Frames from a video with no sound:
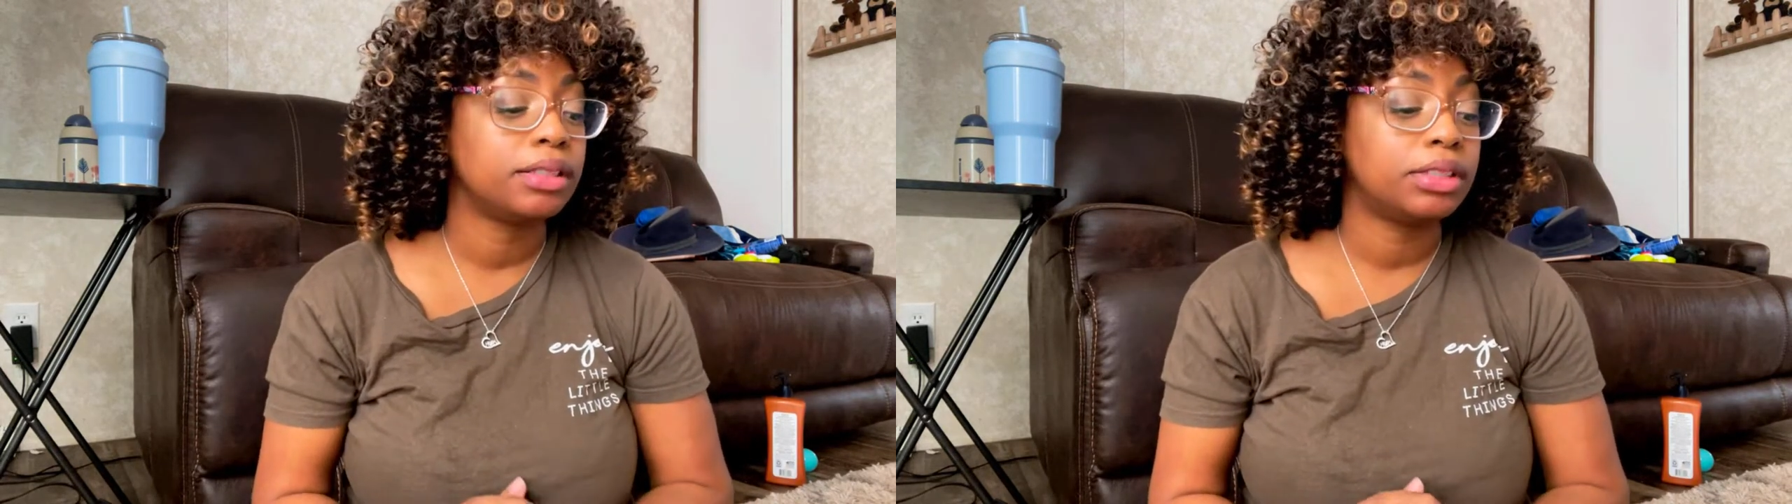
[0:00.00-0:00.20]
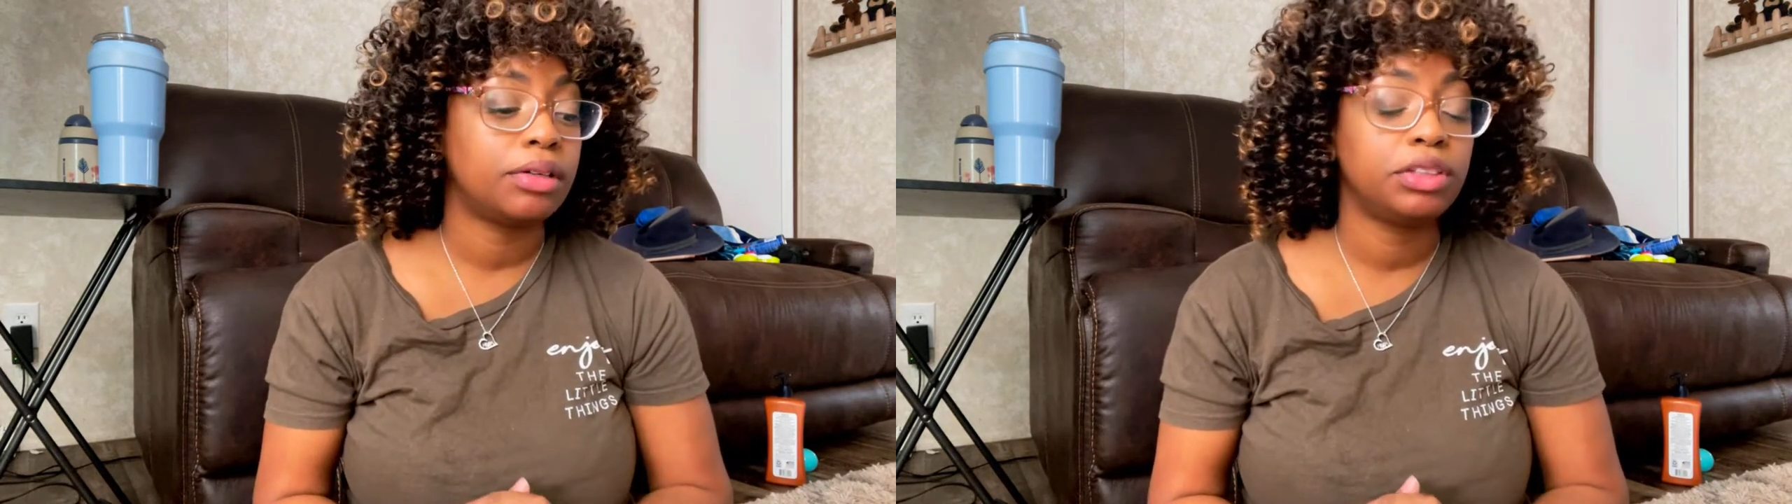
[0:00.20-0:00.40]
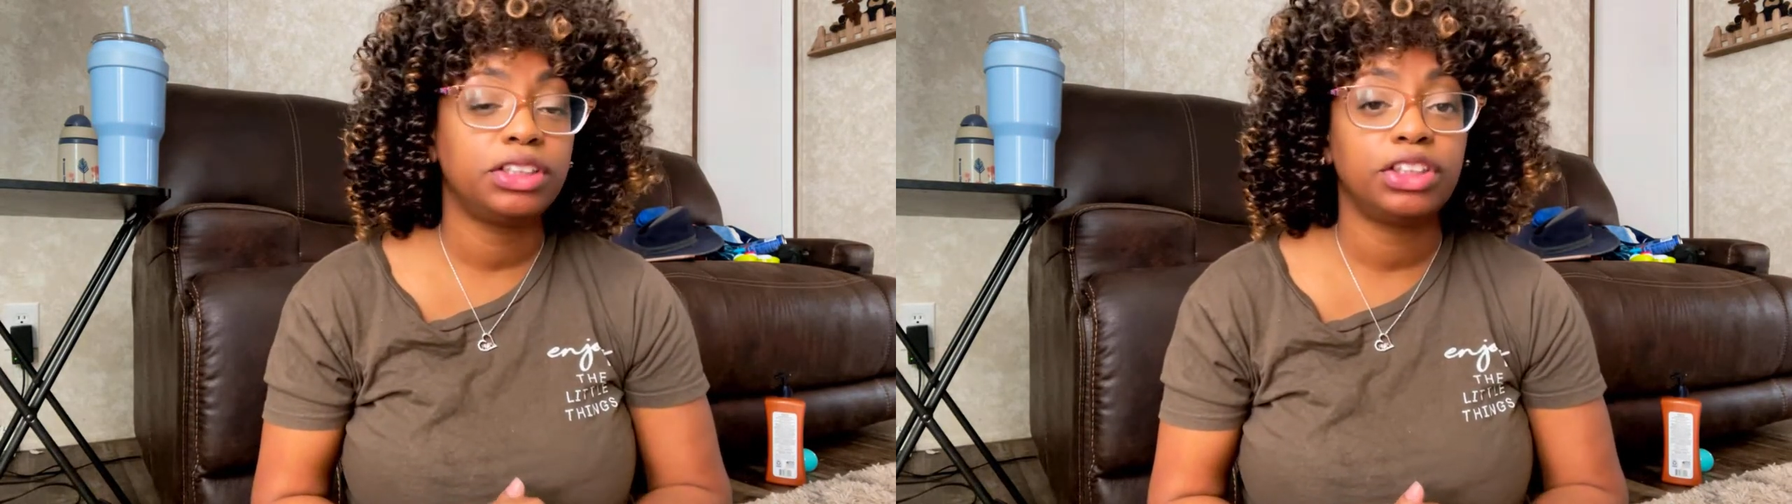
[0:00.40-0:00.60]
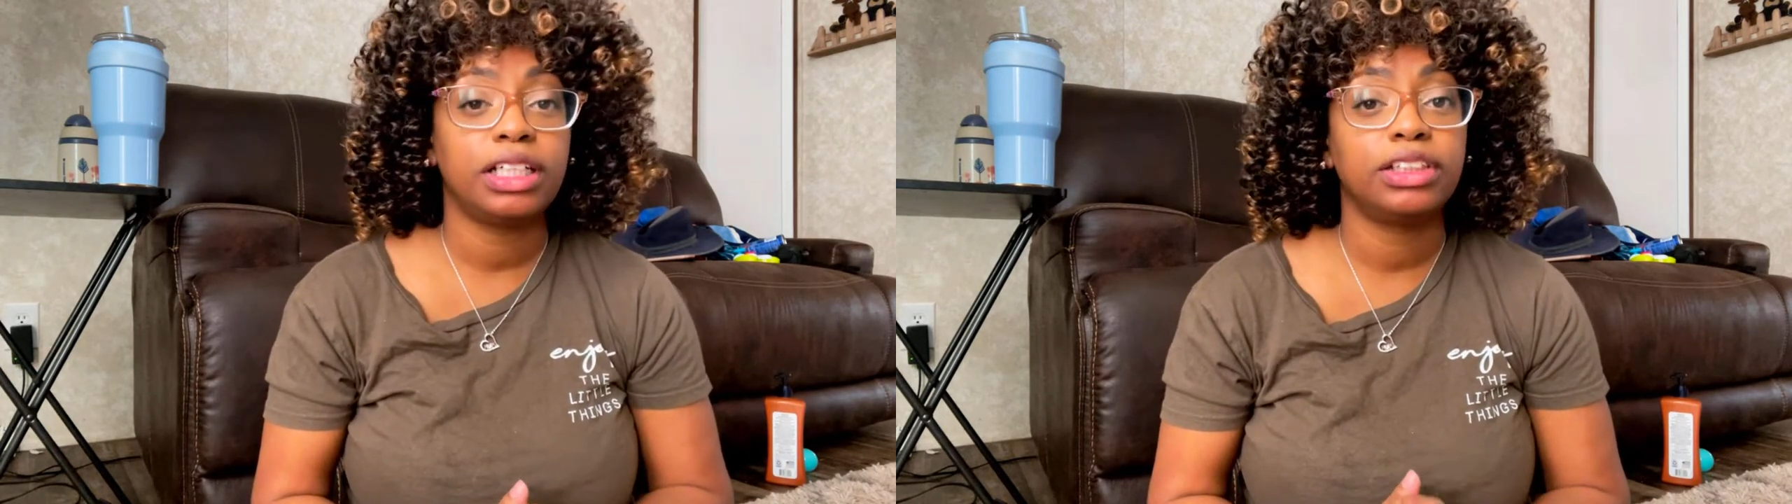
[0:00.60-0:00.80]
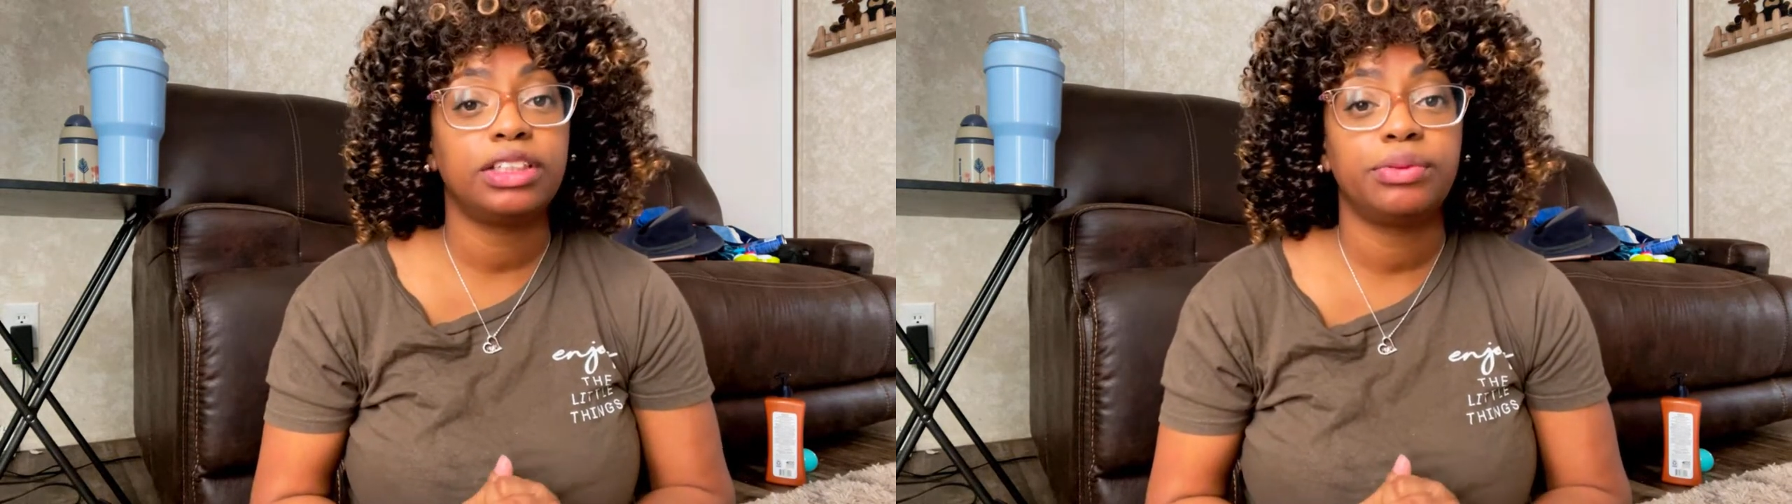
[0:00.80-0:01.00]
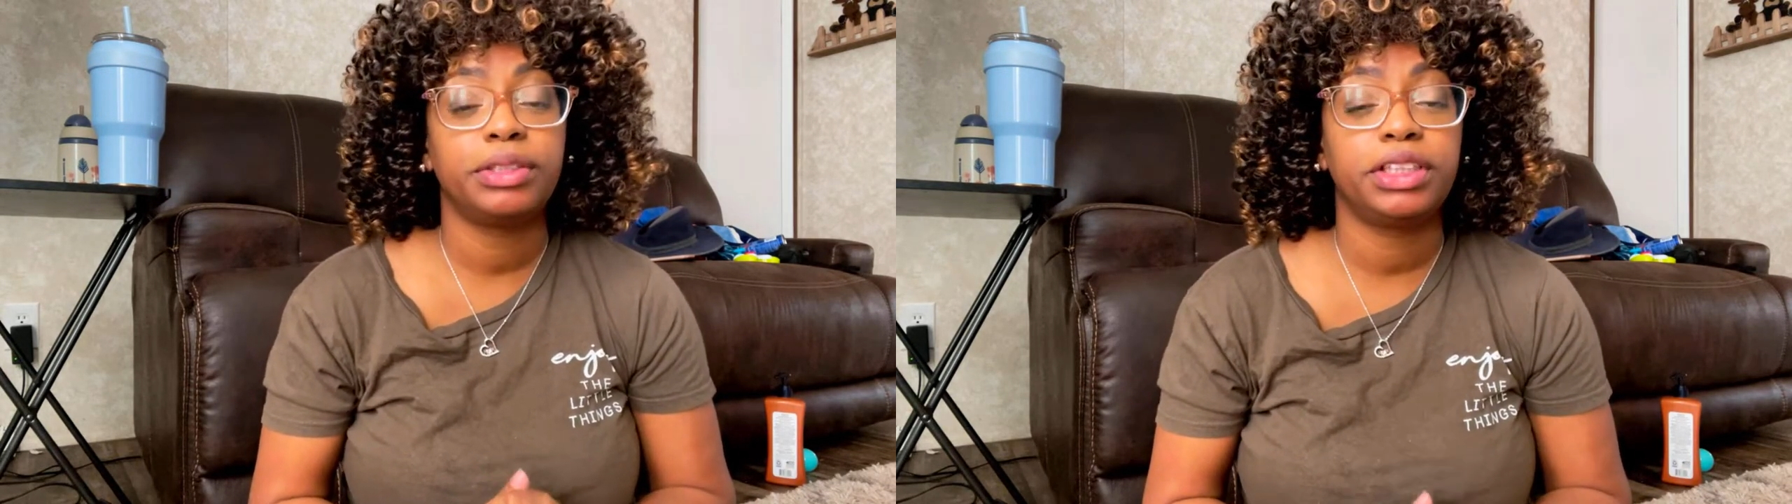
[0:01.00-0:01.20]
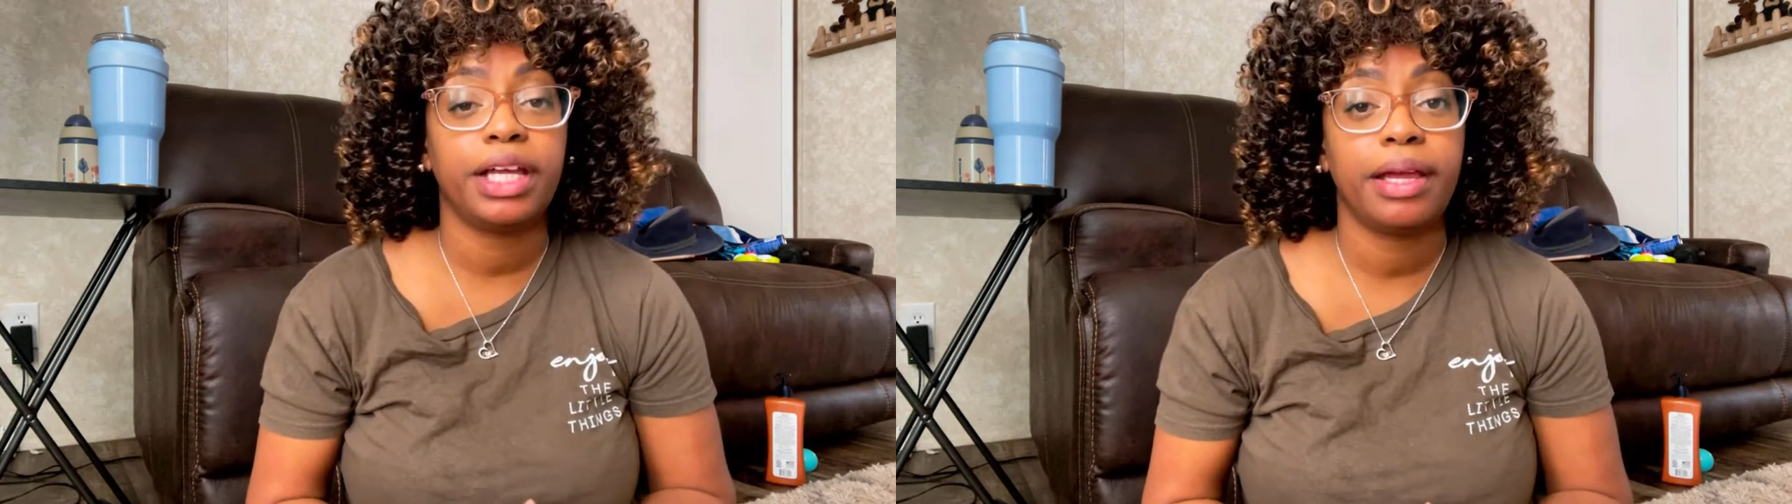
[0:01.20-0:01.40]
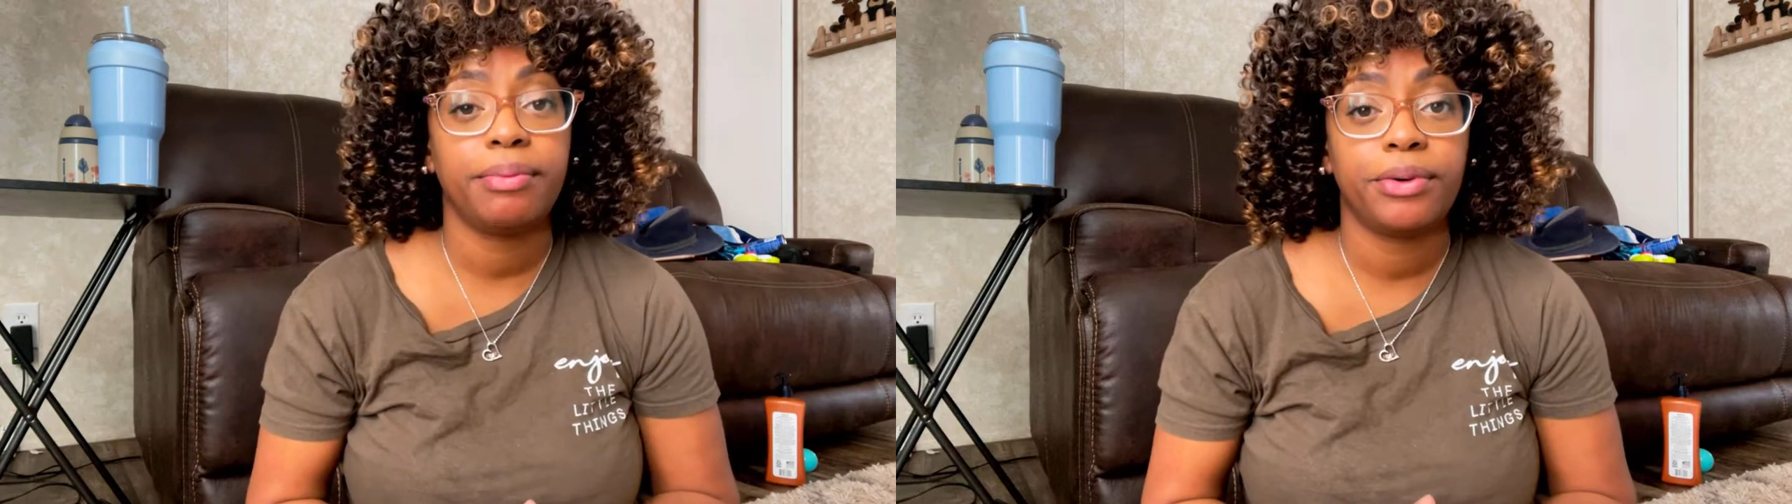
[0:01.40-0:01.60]
So I, wish, I just wish it
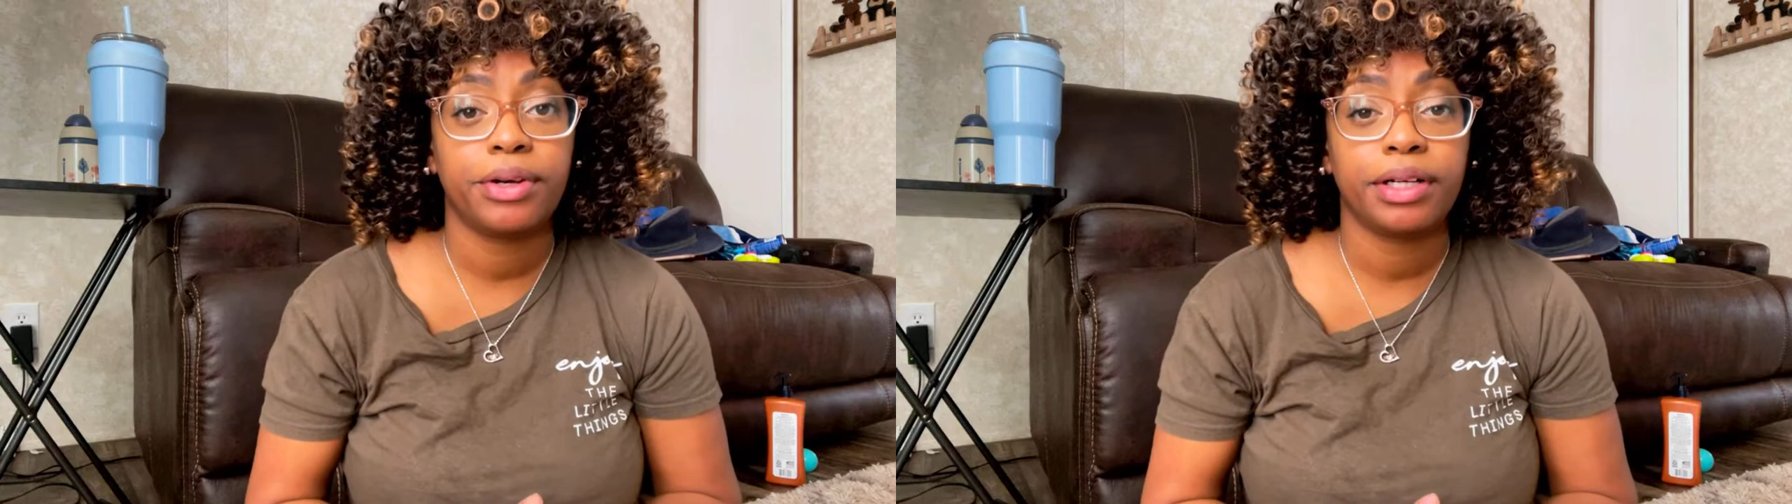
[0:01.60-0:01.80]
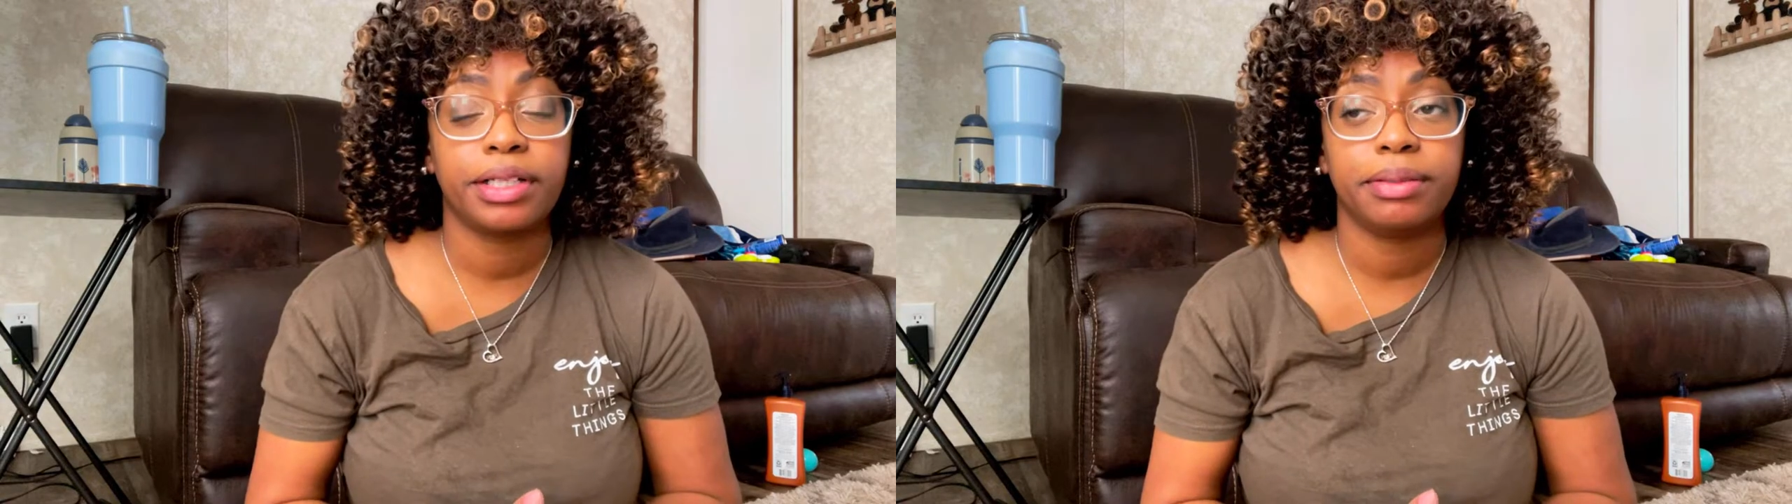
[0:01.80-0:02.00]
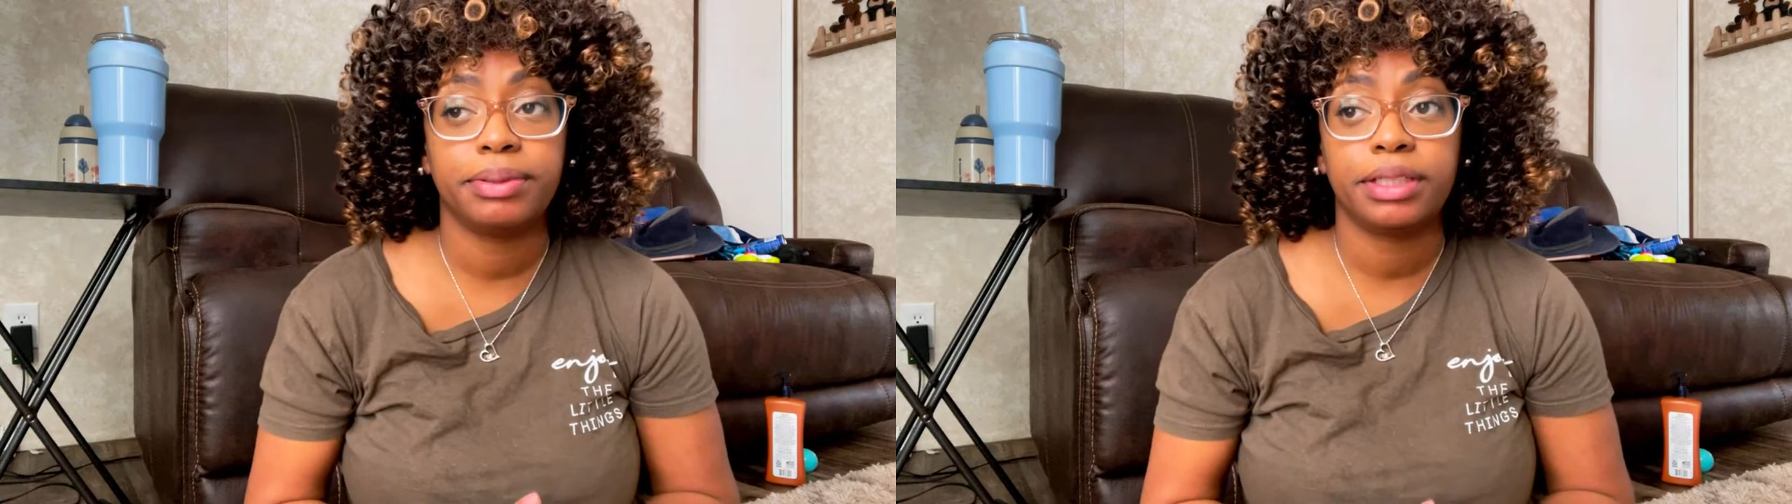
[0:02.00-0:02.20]
had more clips